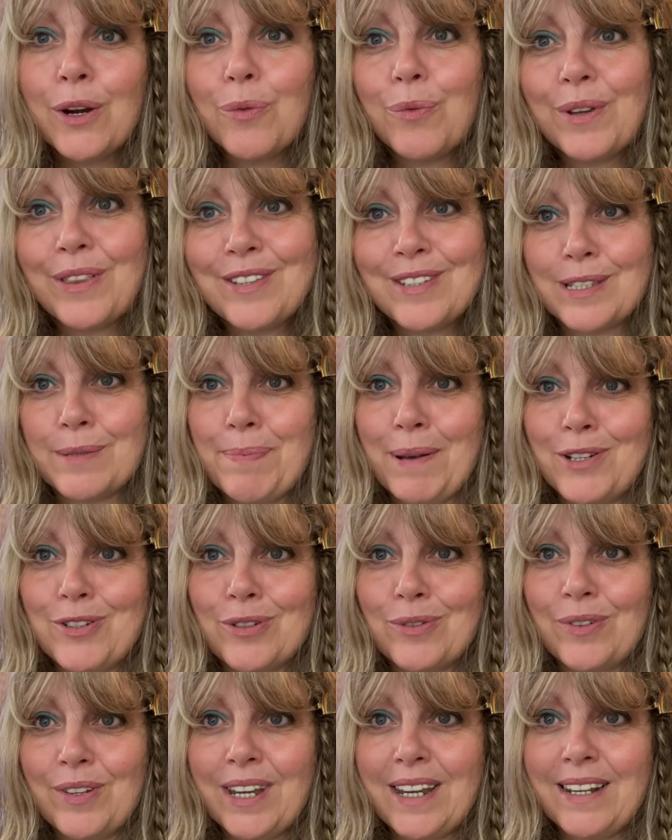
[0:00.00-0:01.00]
with
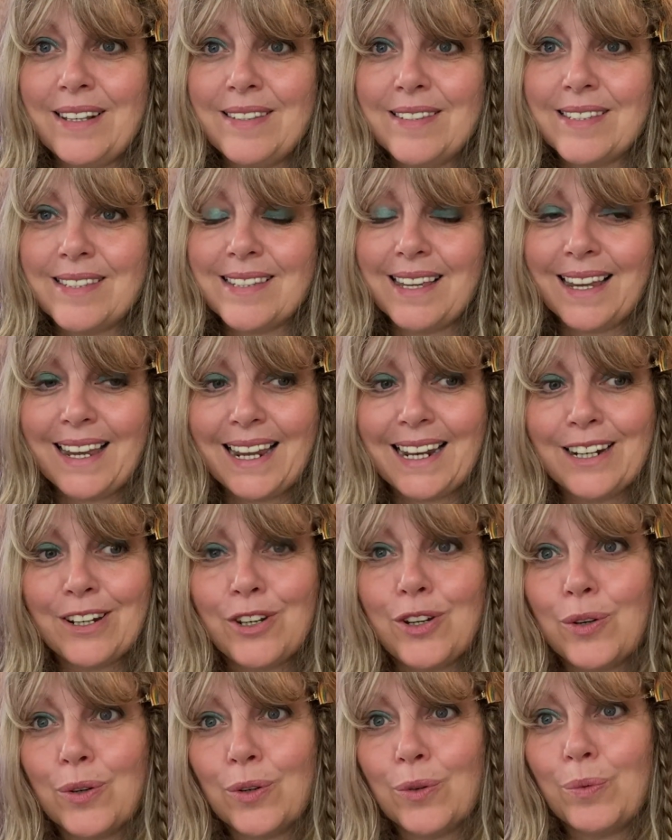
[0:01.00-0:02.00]
special needs in
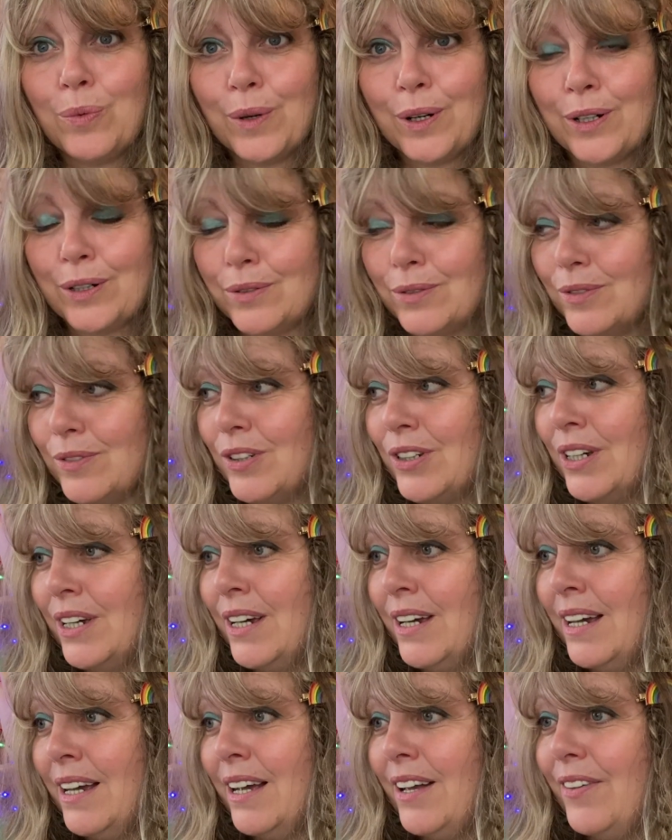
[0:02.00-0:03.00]
your world,
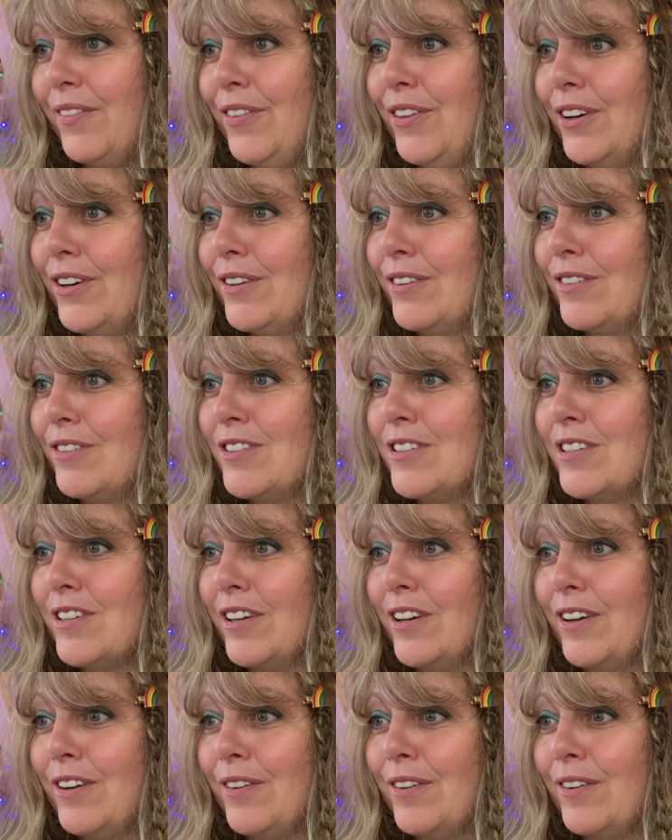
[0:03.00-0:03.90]
that